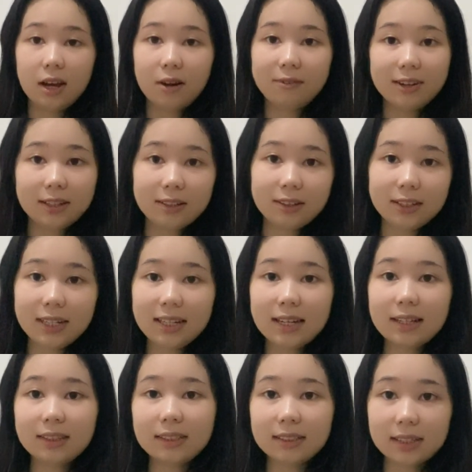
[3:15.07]
When looking
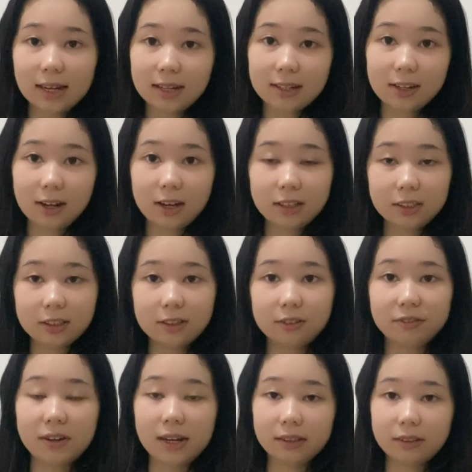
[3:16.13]
at the psychological
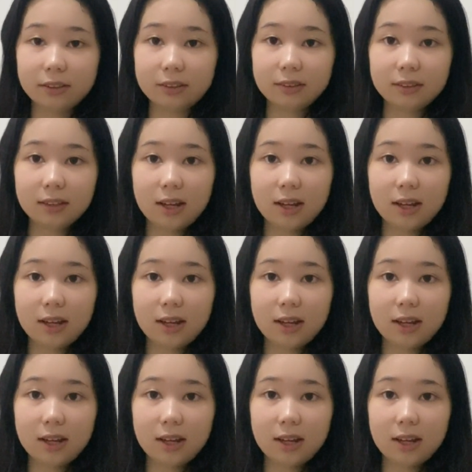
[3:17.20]
factor,